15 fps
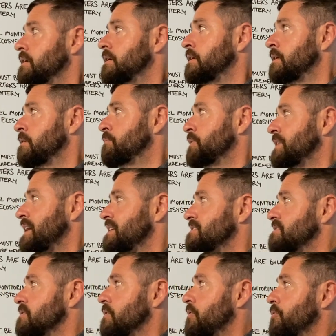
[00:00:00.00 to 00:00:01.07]
but that
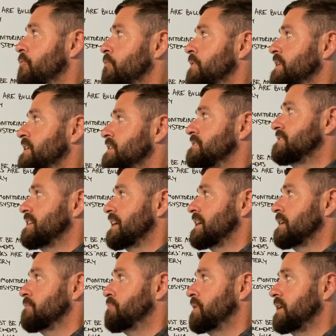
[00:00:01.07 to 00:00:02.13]
is their
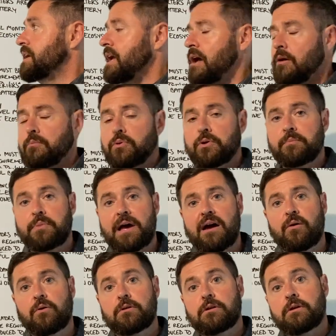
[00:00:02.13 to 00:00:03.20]
3-second peak output
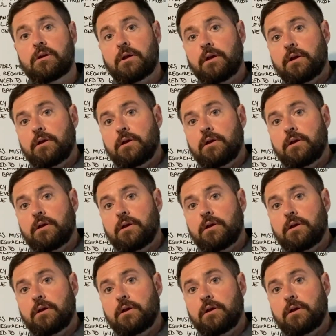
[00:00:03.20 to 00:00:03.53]
power.